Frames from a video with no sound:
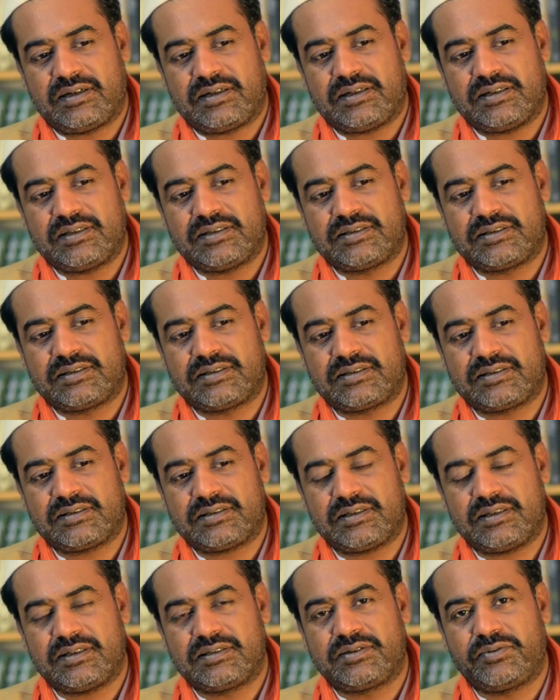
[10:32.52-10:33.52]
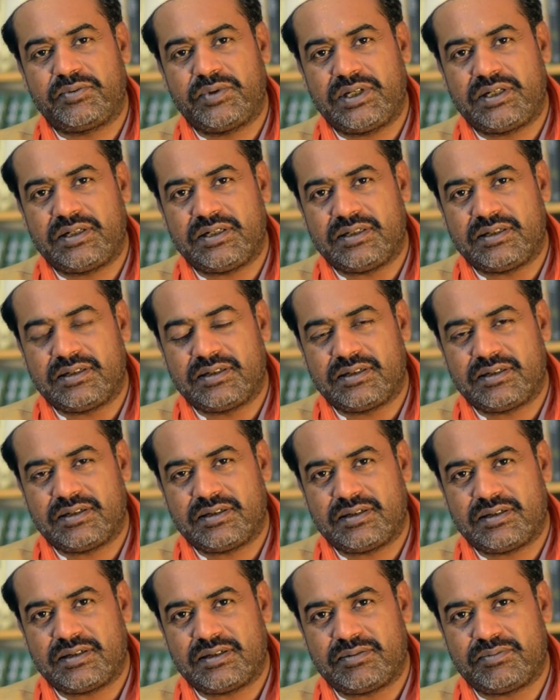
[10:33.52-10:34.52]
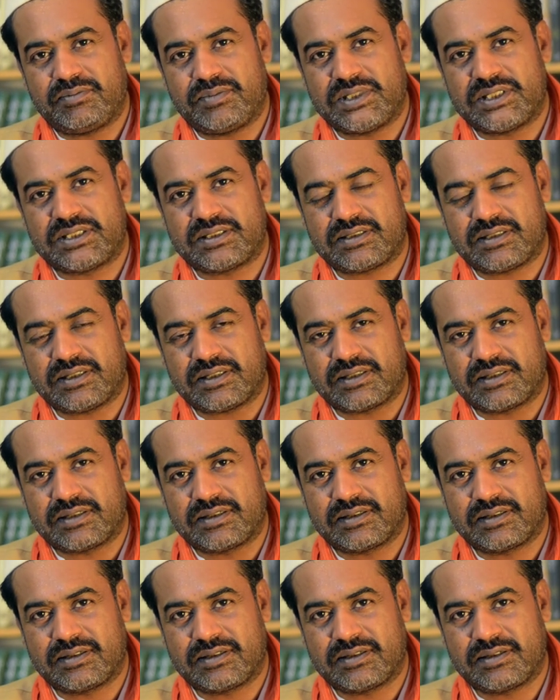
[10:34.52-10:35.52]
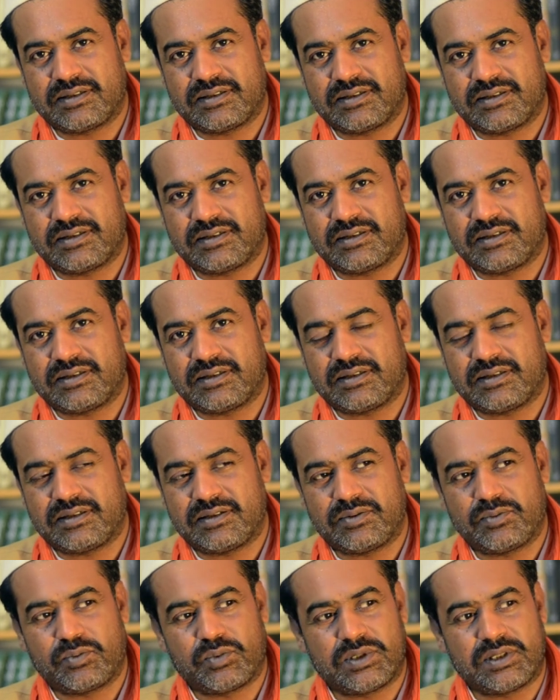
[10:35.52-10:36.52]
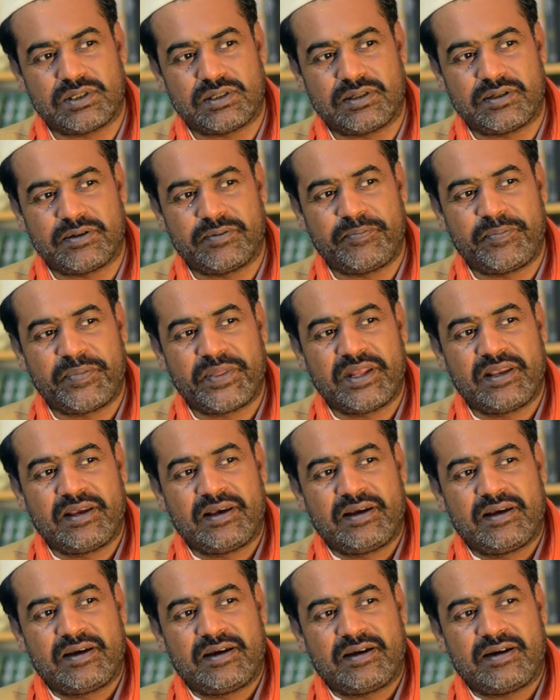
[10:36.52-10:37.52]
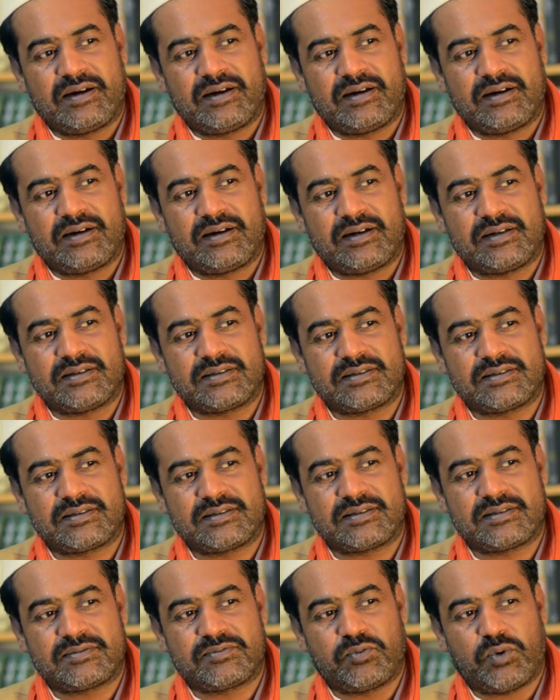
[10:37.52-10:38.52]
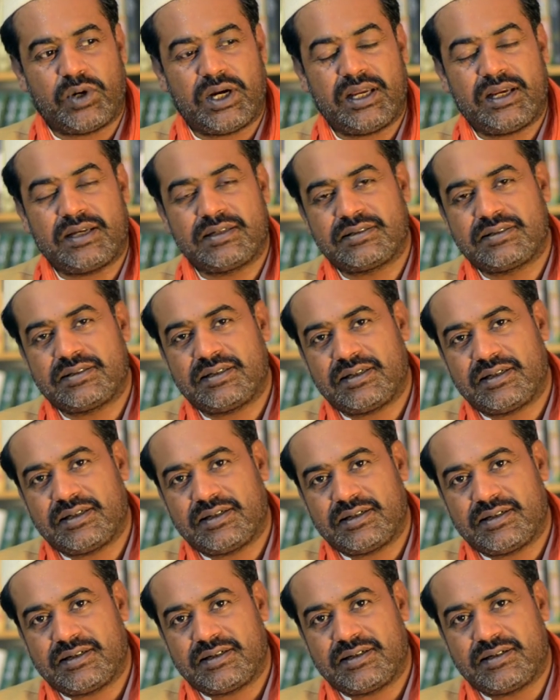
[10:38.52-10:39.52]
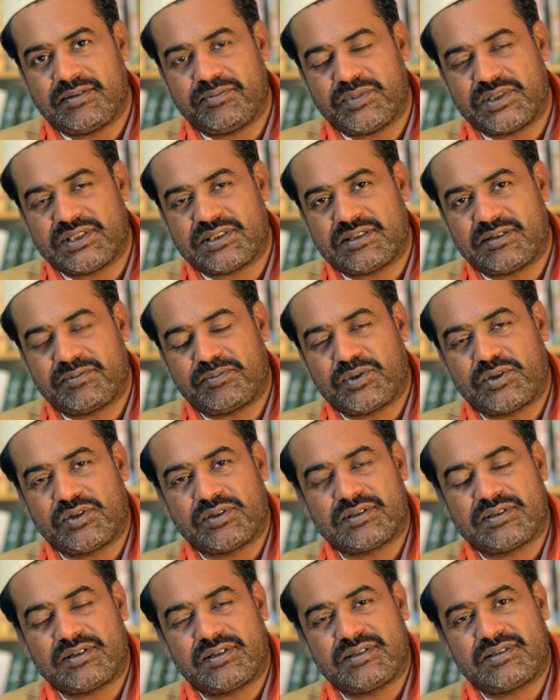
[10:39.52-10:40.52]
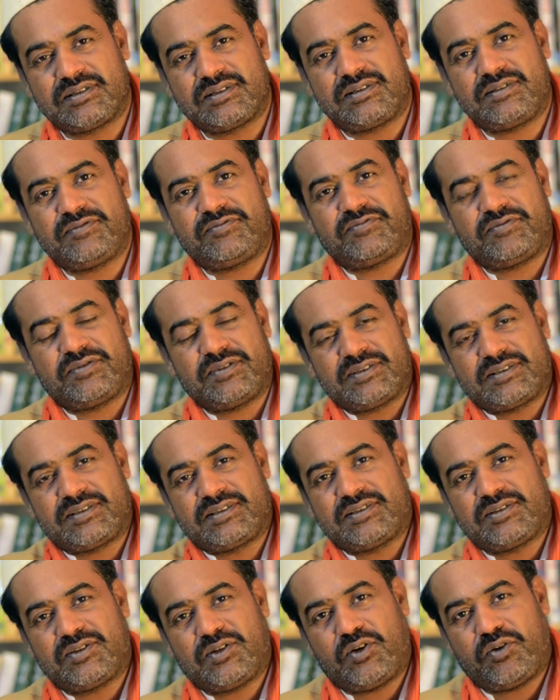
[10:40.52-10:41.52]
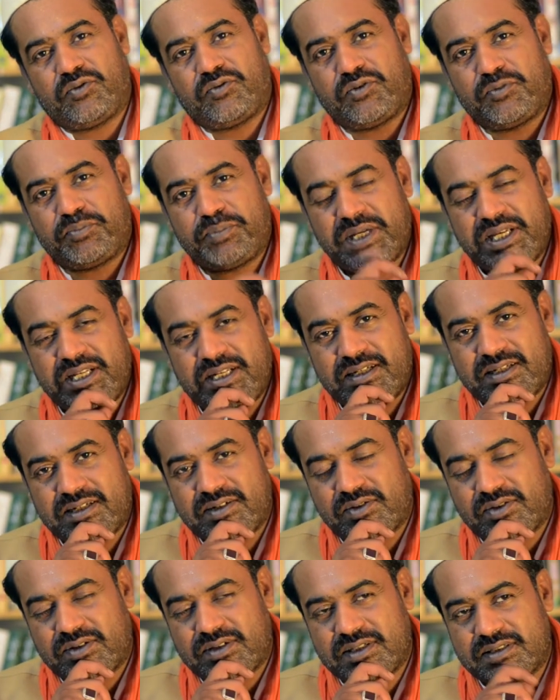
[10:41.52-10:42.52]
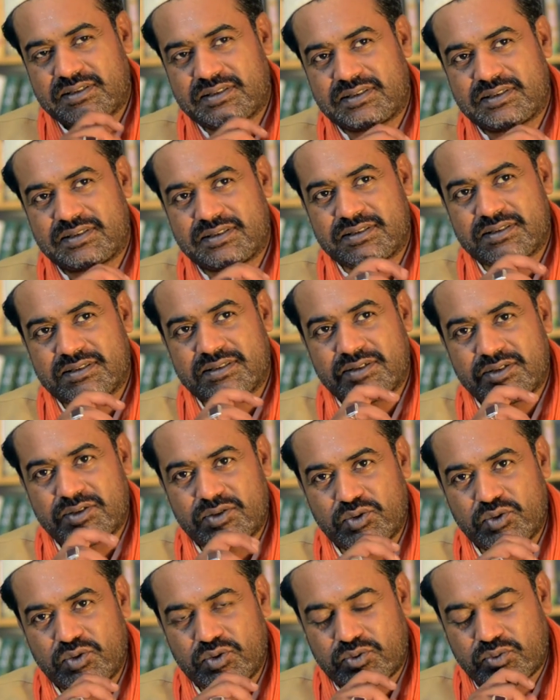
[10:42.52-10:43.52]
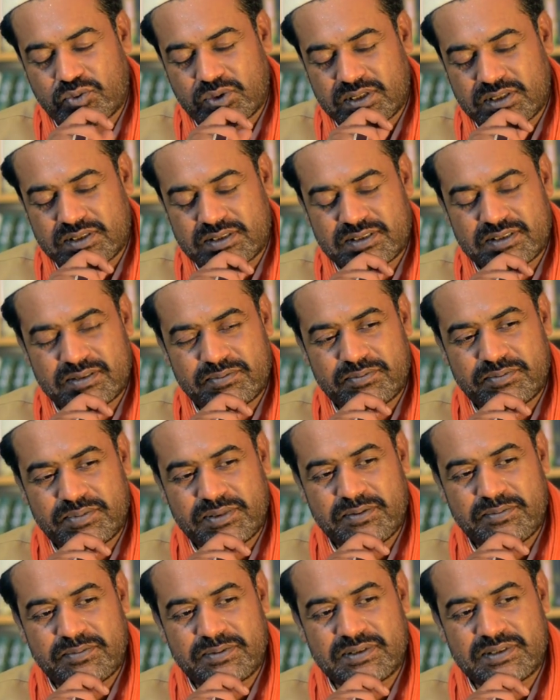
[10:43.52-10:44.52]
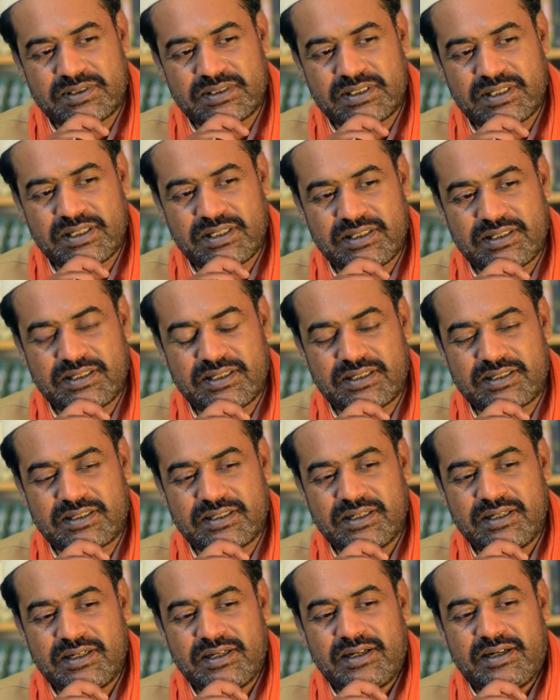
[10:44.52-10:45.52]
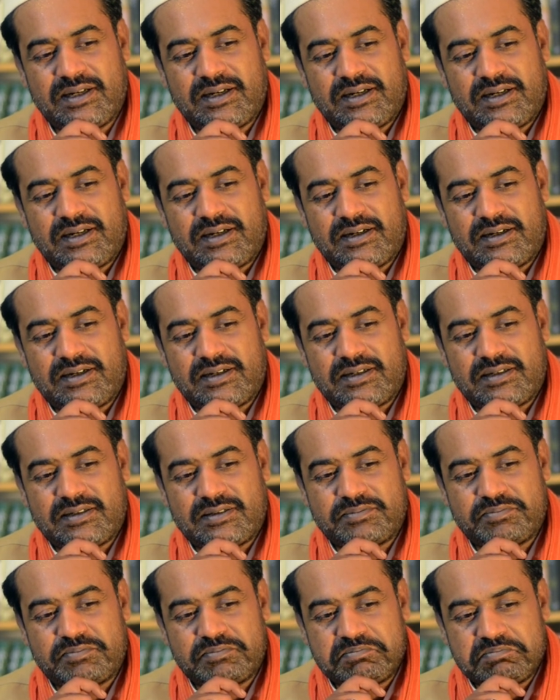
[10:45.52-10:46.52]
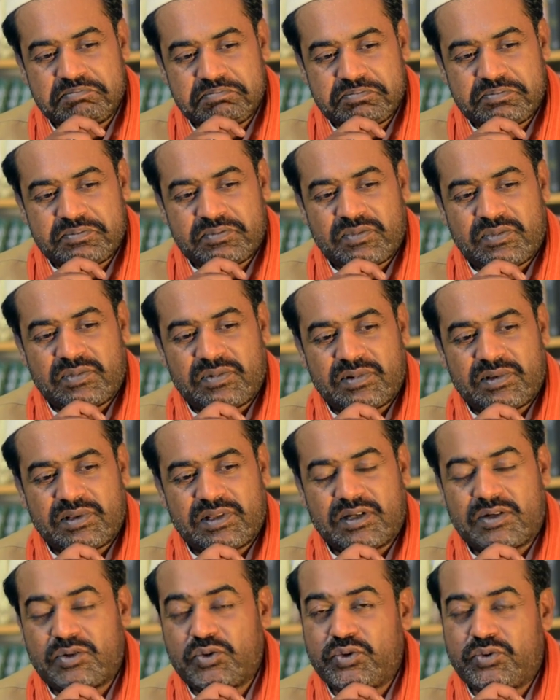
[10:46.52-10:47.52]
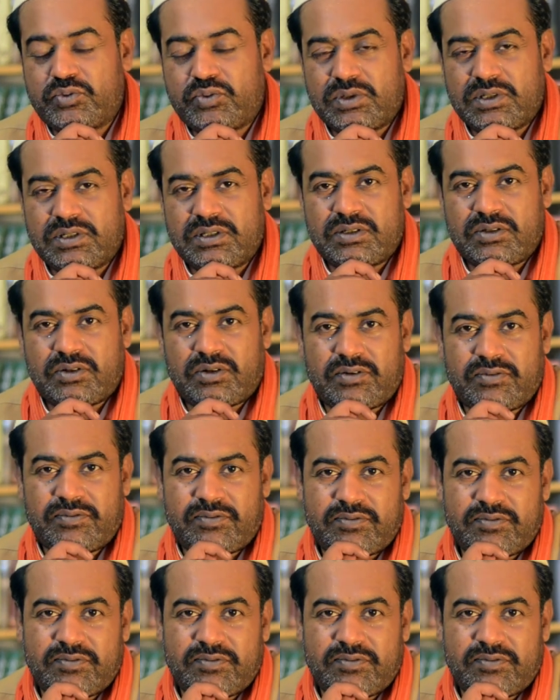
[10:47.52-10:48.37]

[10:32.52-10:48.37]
is a very mystic word. And why I say mystic, because there is a difference of opinion on its root word. Some people say that the root word of